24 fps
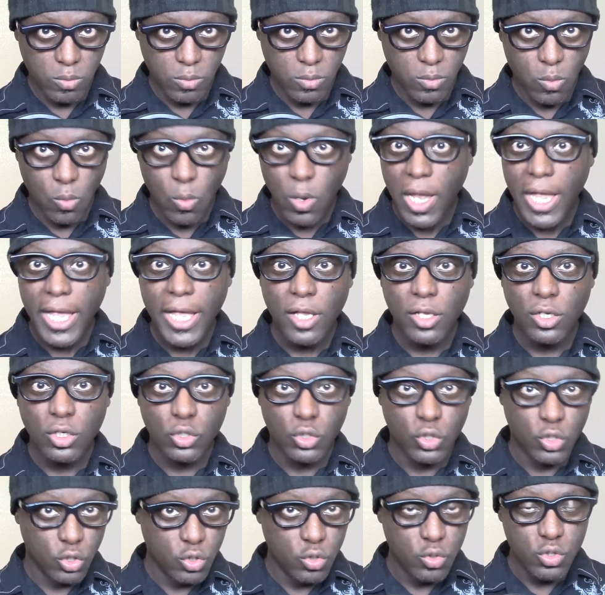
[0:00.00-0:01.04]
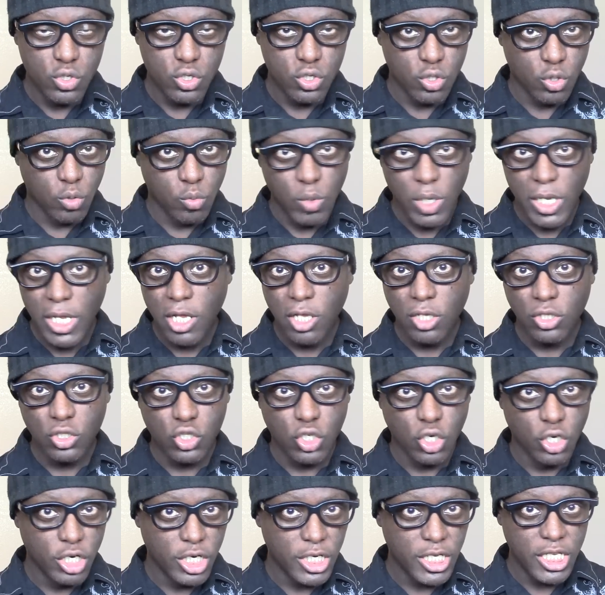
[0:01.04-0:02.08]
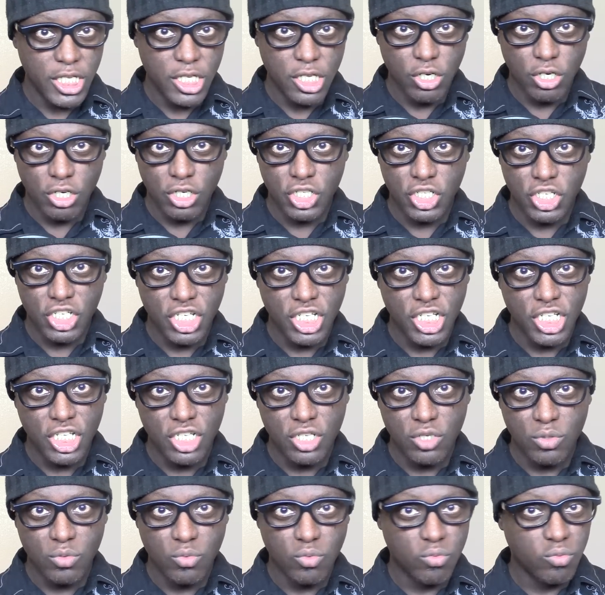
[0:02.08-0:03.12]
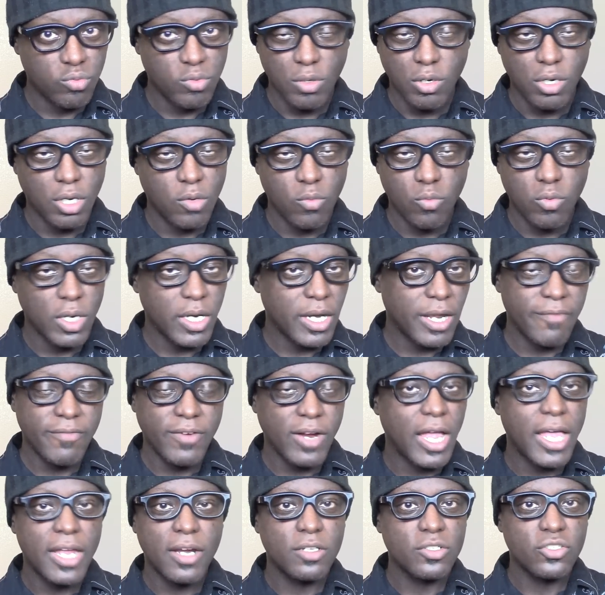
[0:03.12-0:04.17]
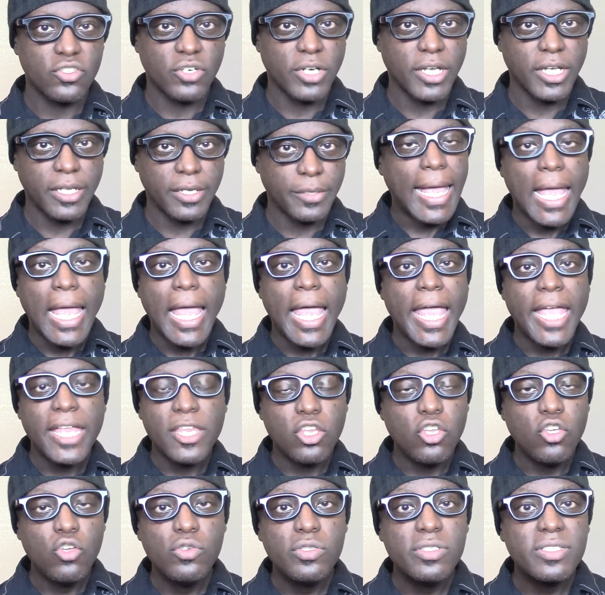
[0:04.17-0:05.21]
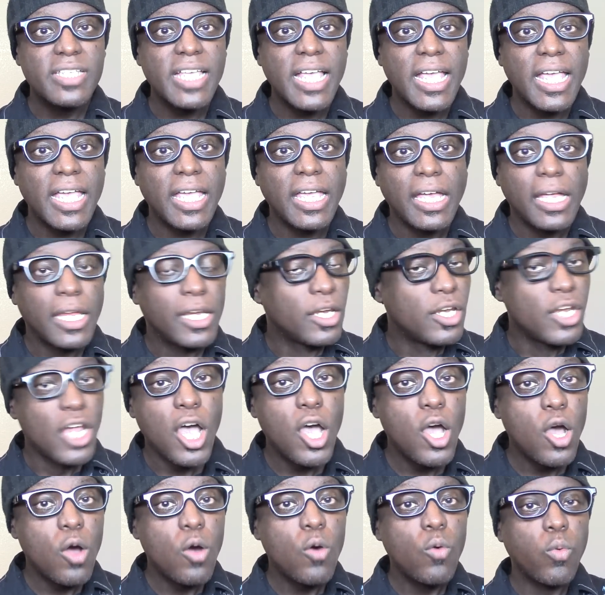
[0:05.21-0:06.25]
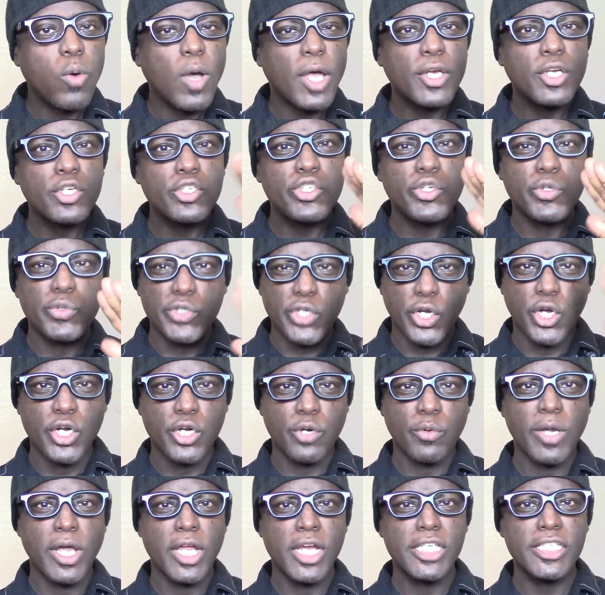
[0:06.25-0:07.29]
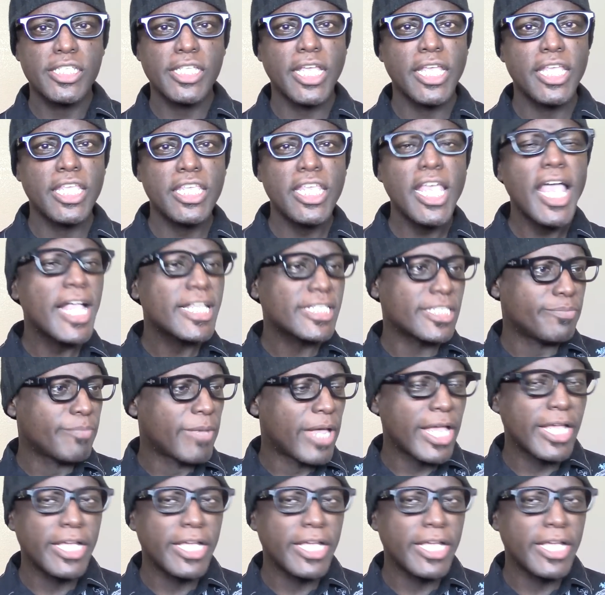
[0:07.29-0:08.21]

wild goose or wild turkey or gin or whatever, I don't drink, and you say no, why don't you turn around and say, yes, my